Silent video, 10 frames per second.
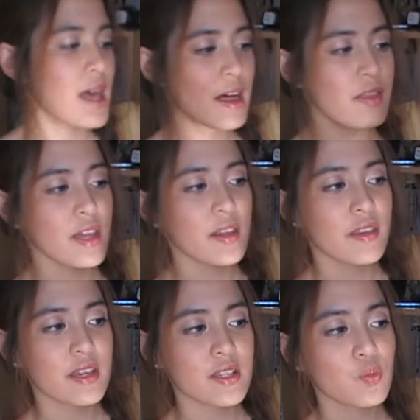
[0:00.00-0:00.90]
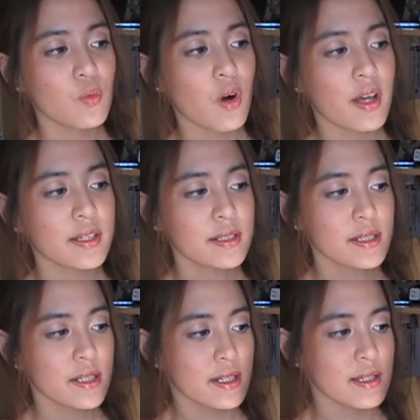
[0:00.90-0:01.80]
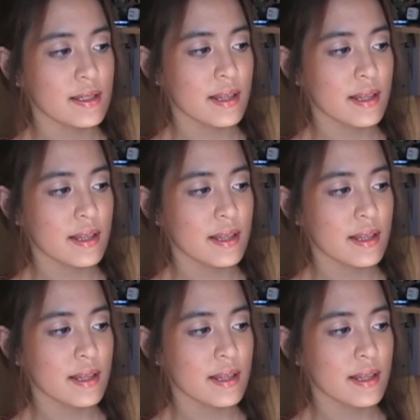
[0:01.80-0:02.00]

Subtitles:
And then this one is